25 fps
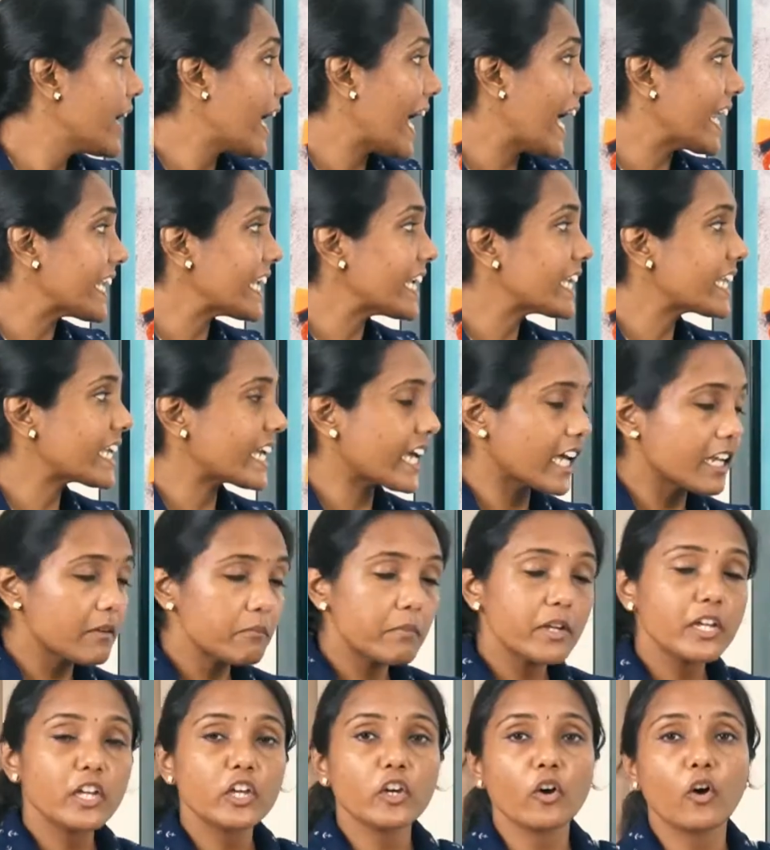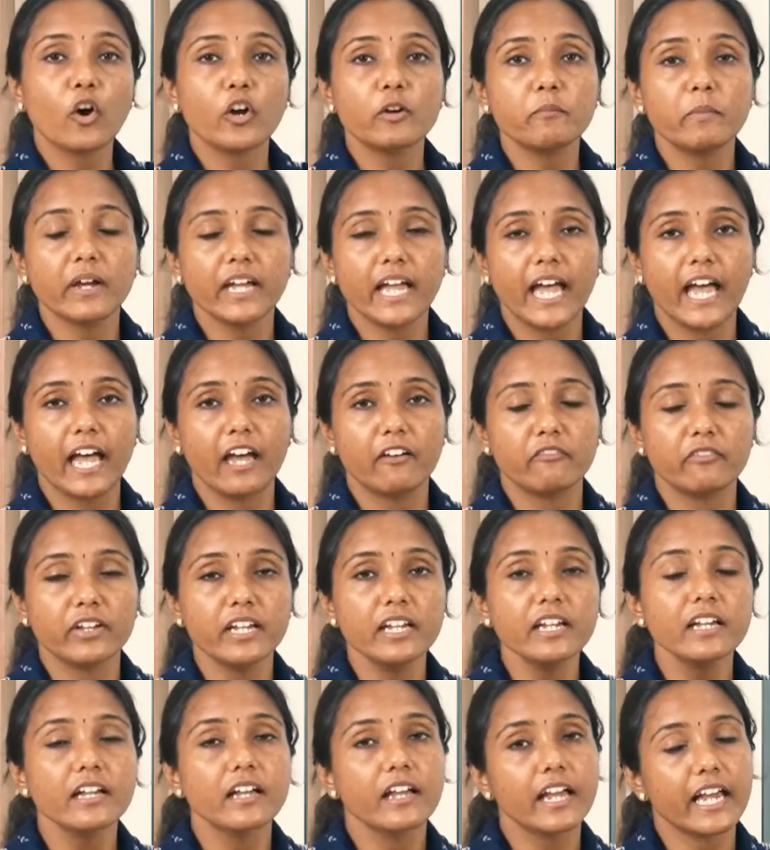And it can be cured by
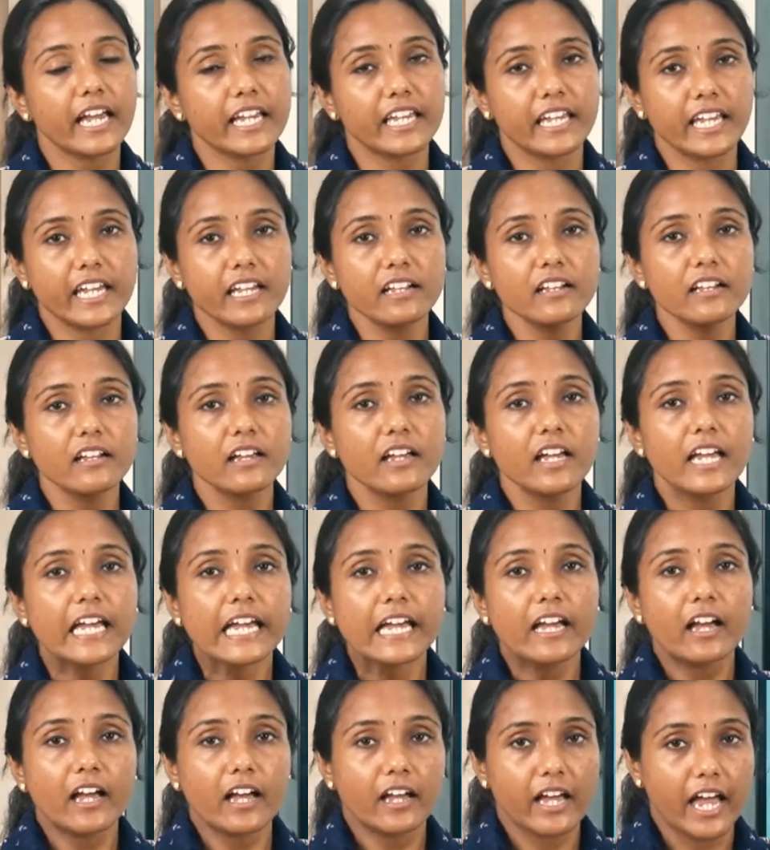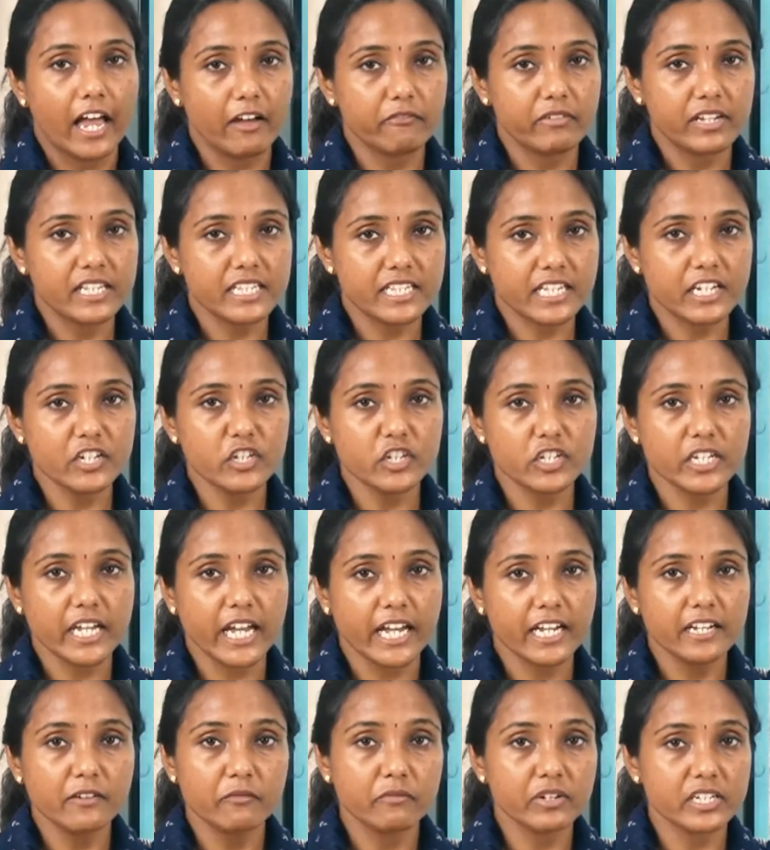having such
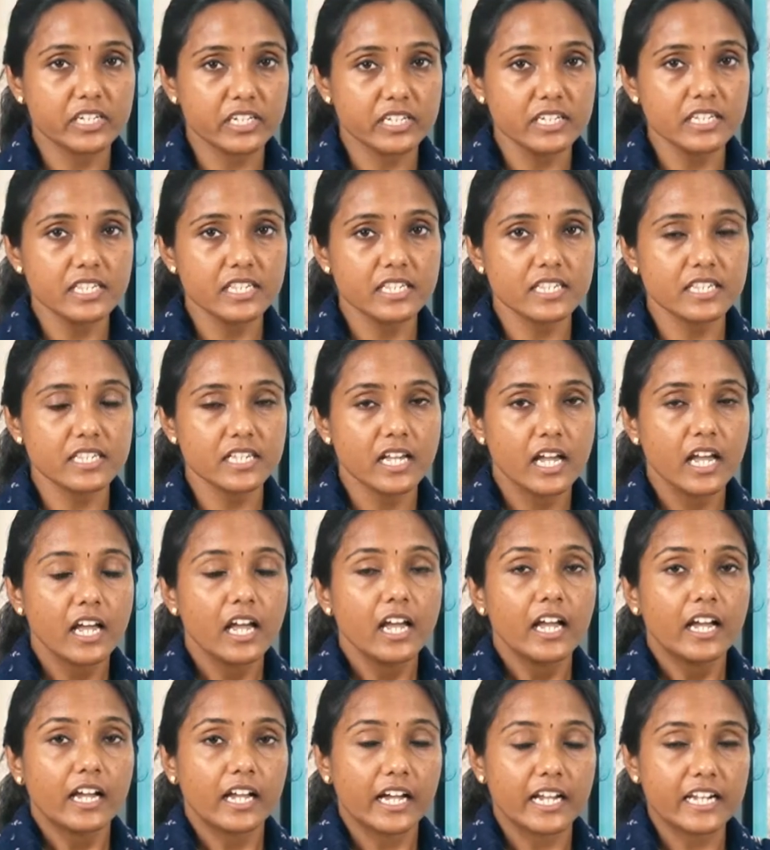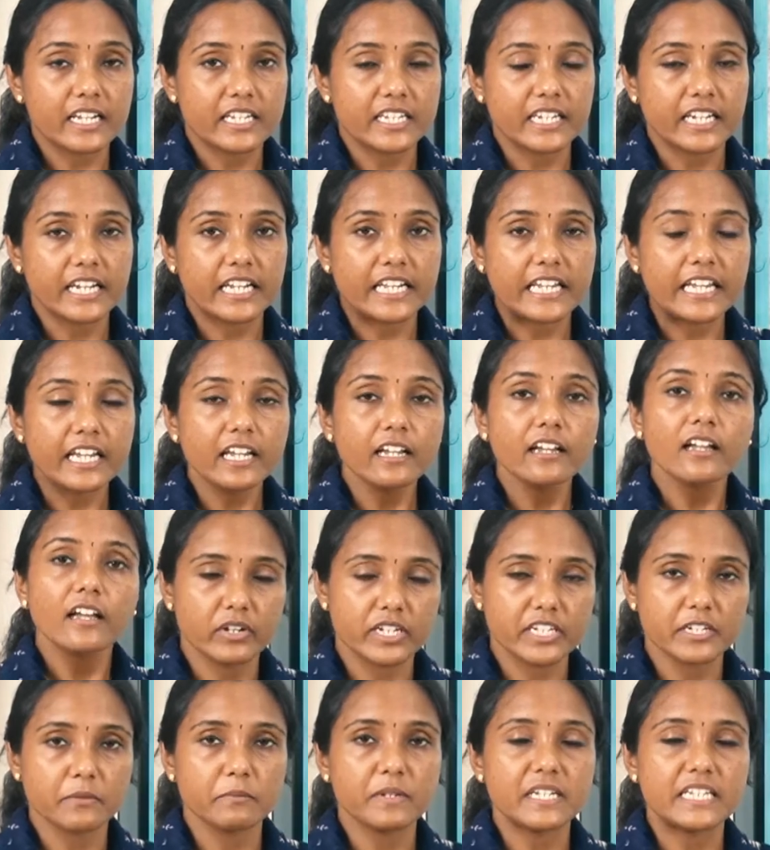diet which is containing
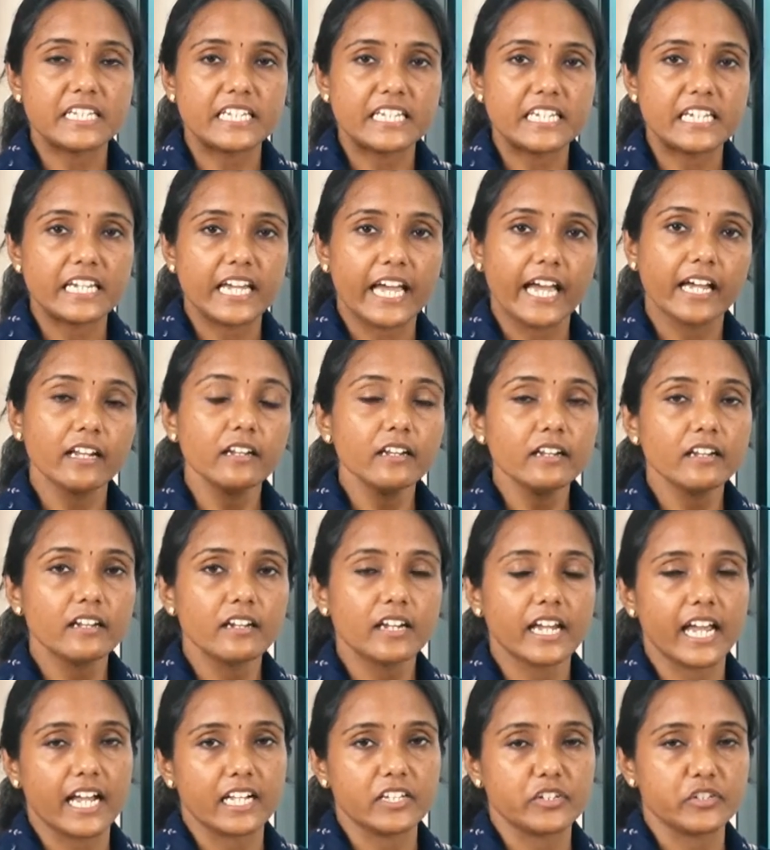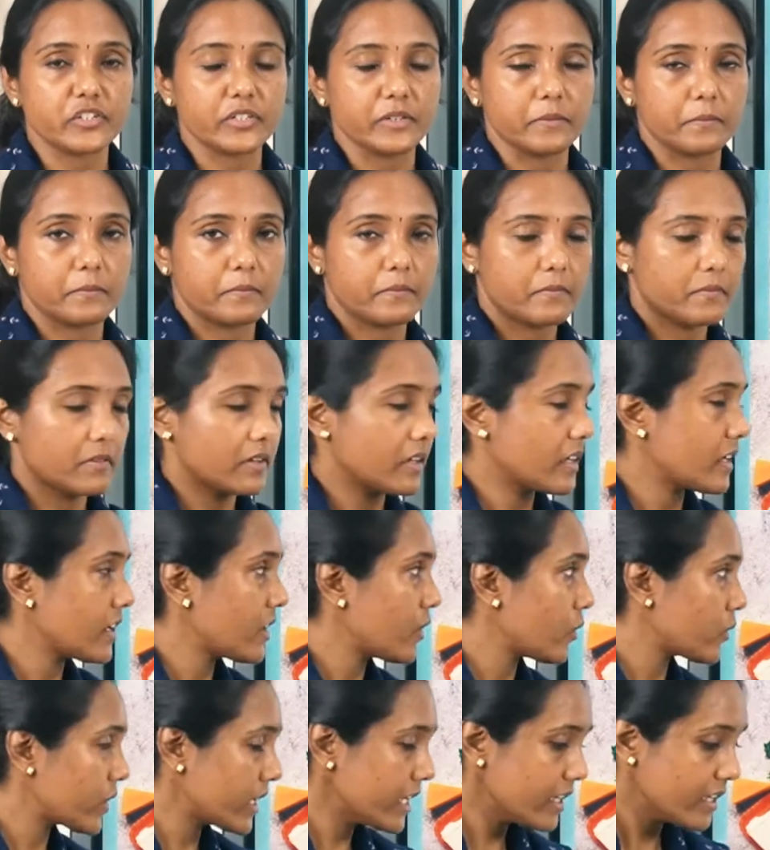vitamin D and calcium.
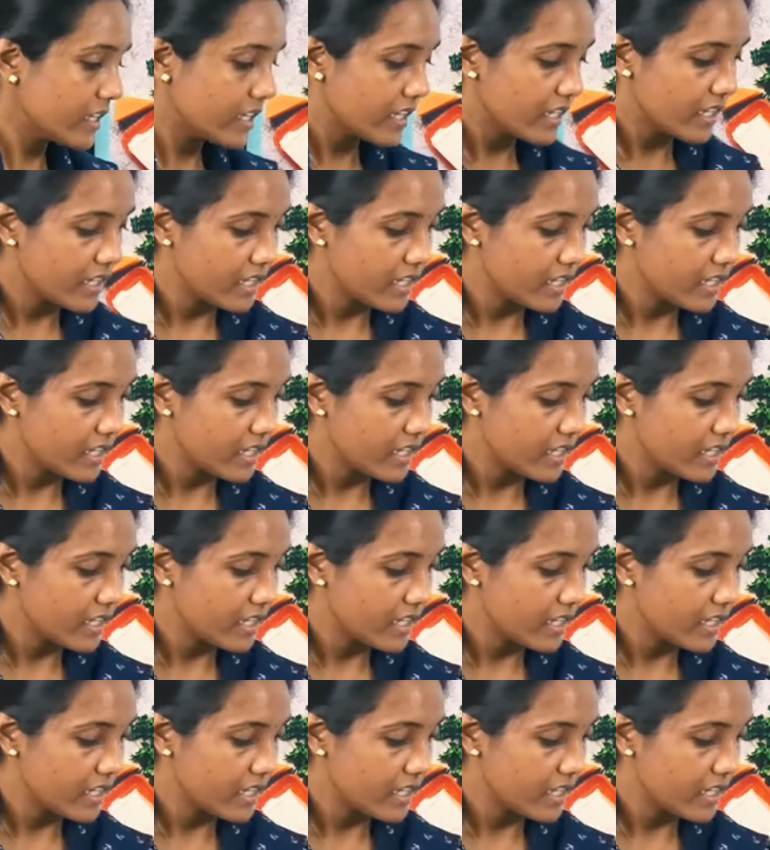Okay.